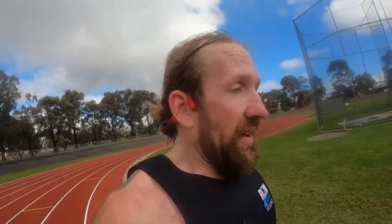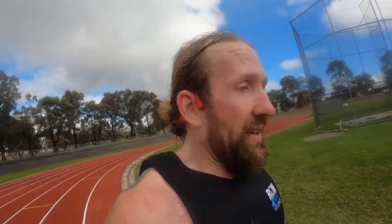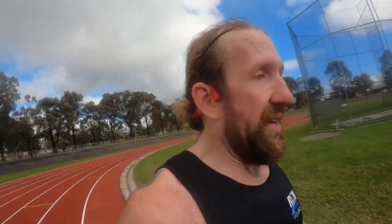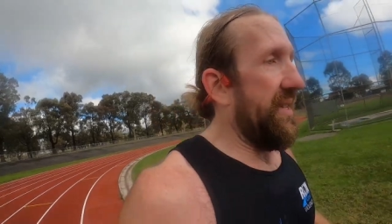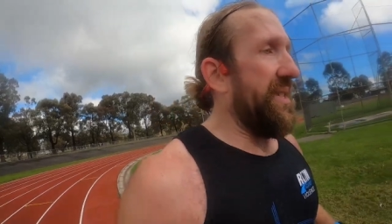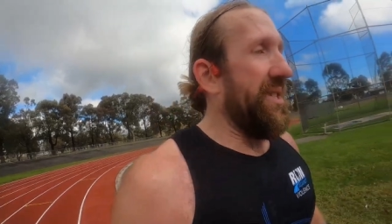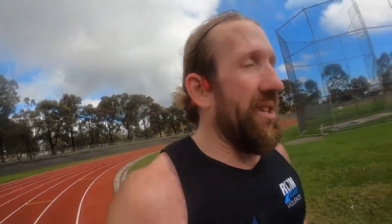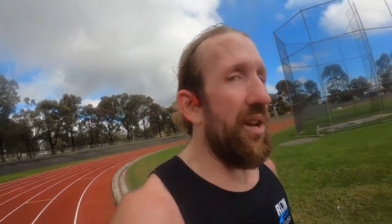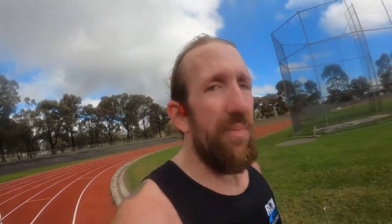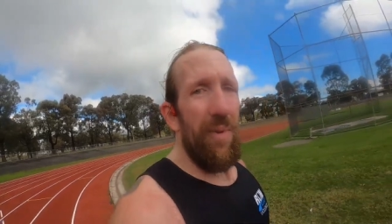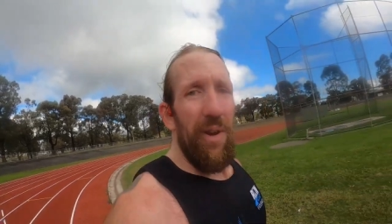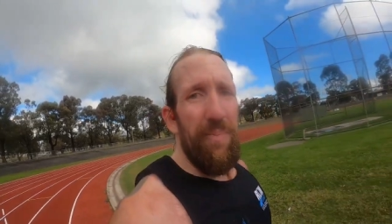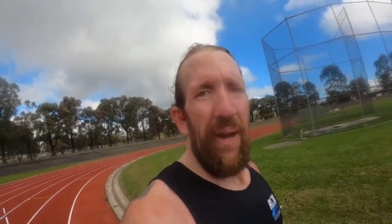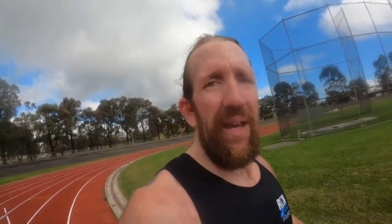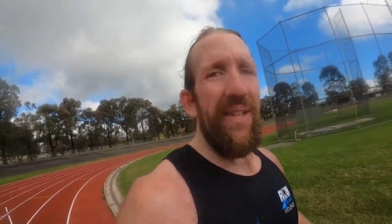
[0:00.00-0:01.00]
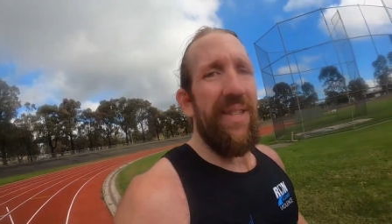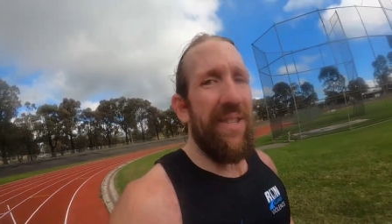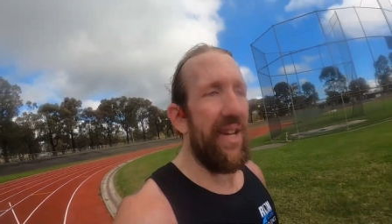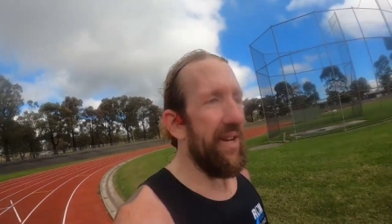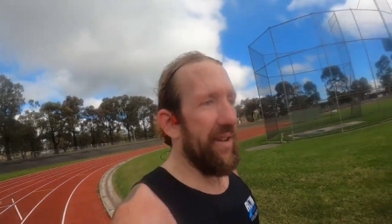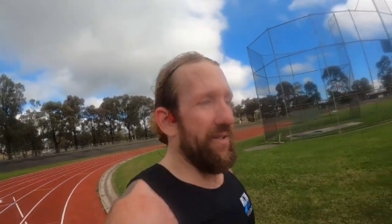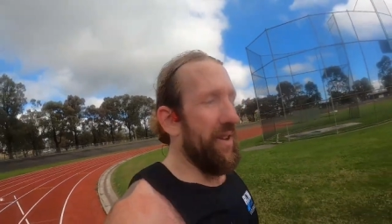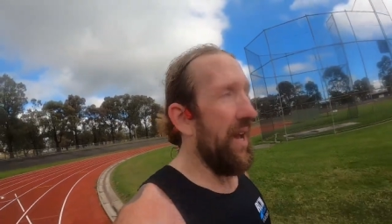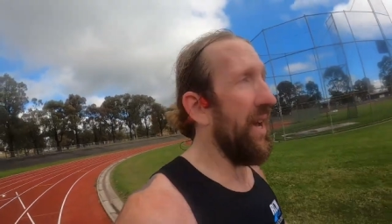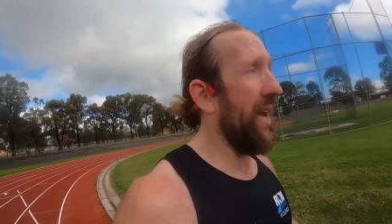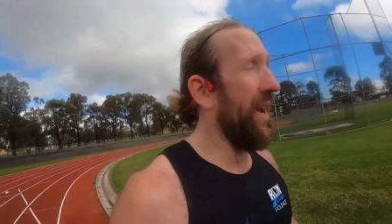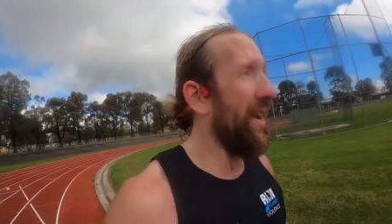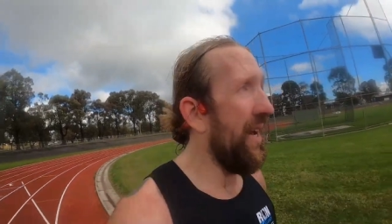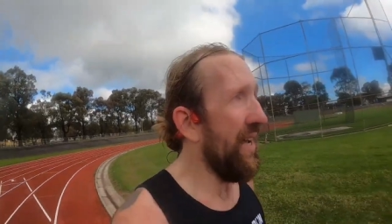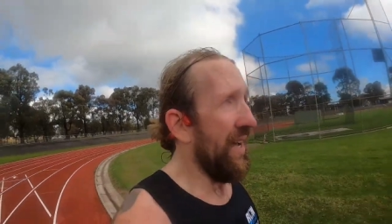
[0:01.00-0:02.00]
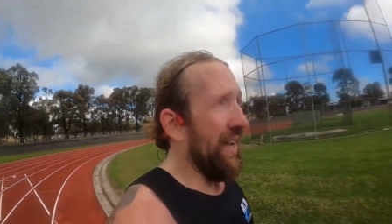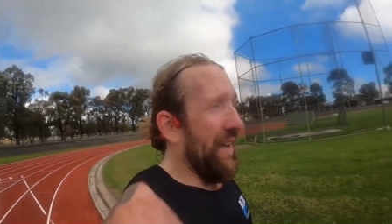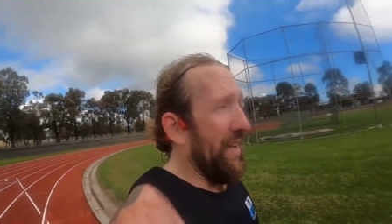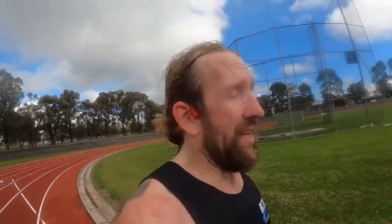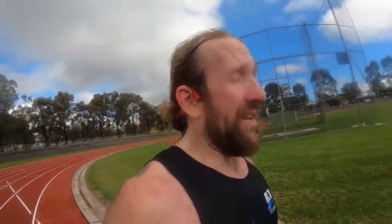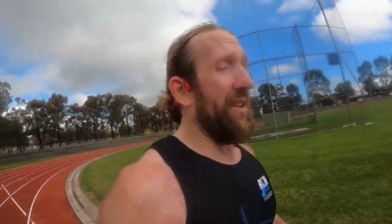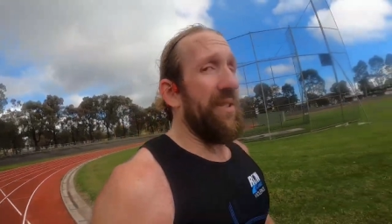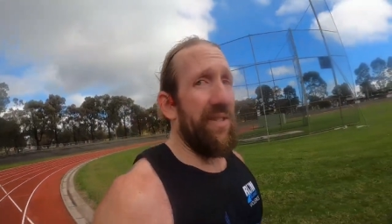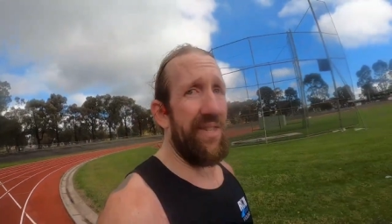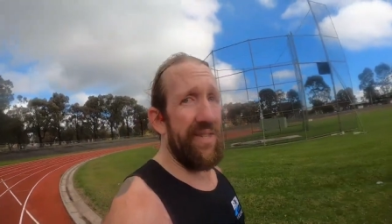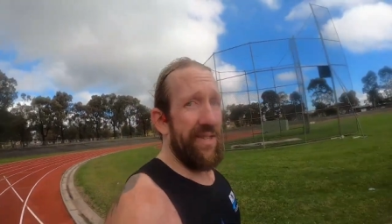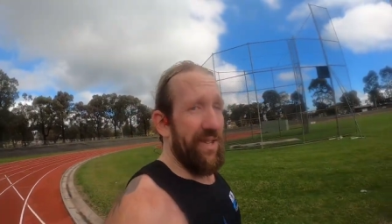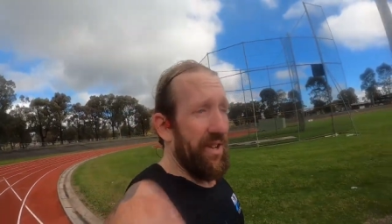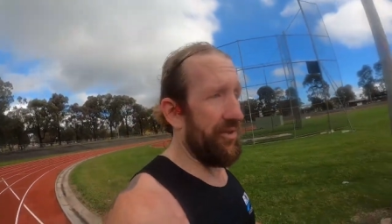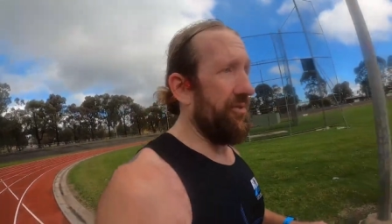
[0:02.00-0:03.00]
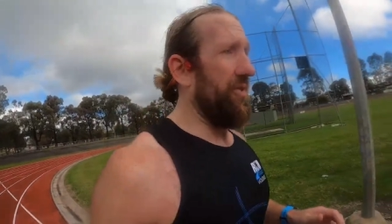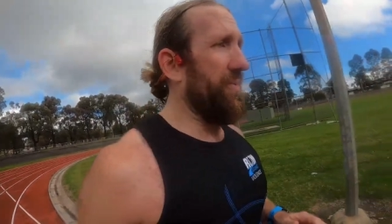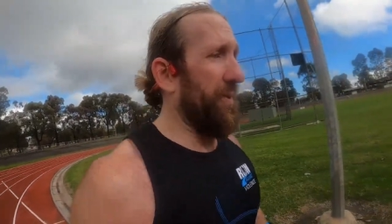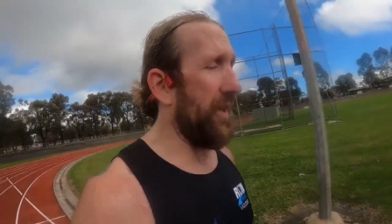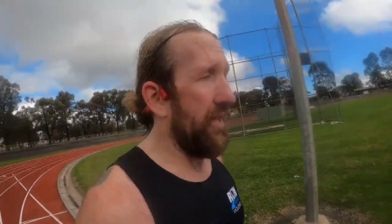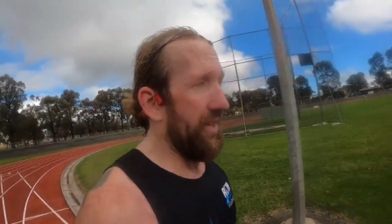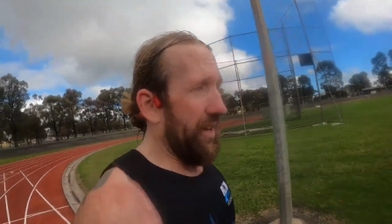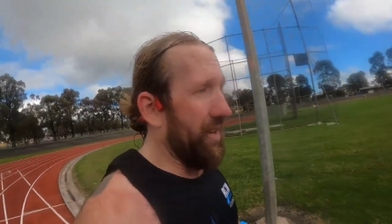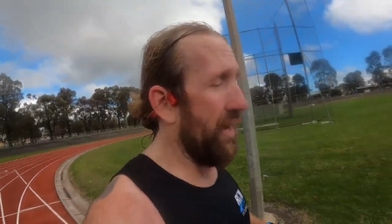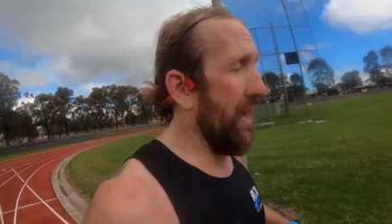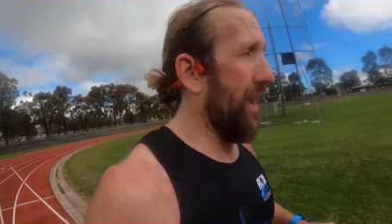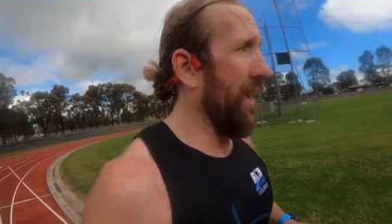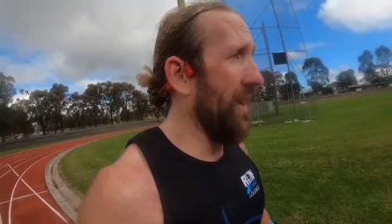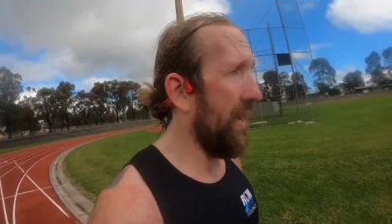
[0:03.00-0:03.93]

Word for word: That slowed my pace down considerably then.